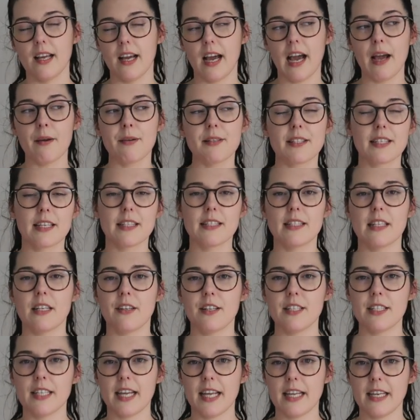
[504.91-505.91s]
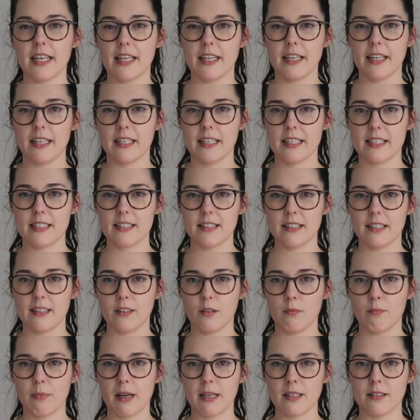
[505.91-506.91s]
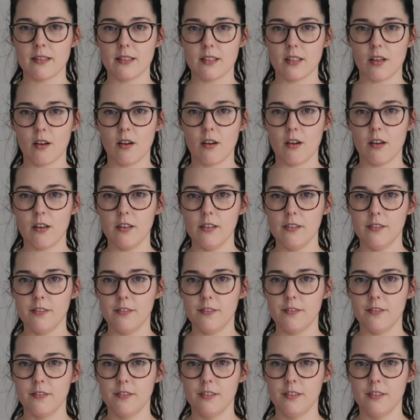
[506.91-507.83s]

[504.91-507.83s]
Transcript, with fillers: I was considering taking at least the little buttons off,